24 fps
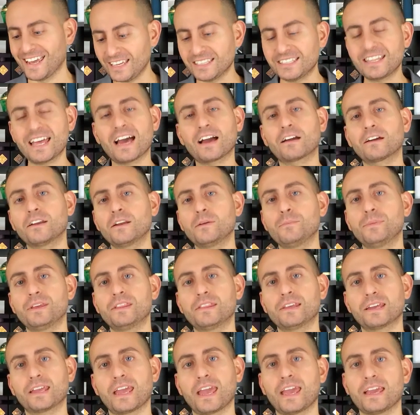Is that going to be
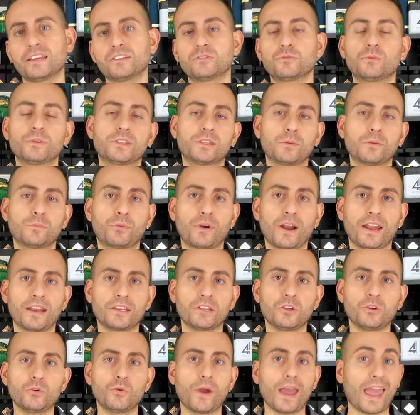the case with the brand
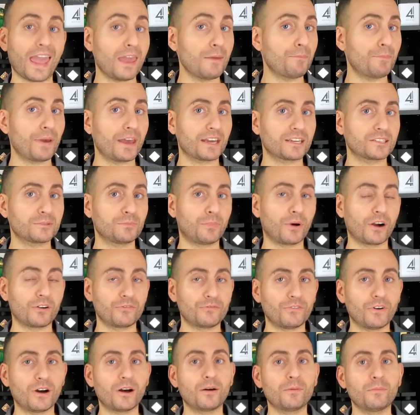new Apex
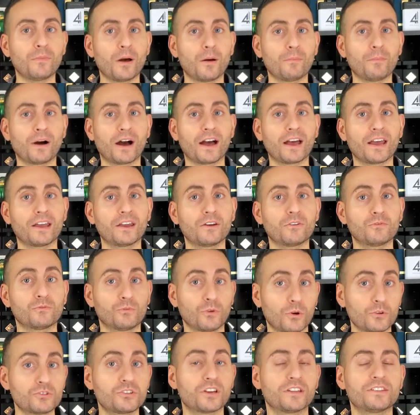Parfum by
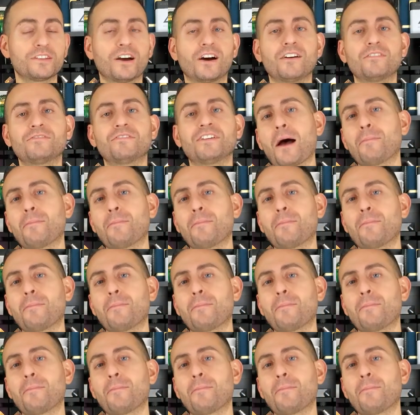Roja Dove?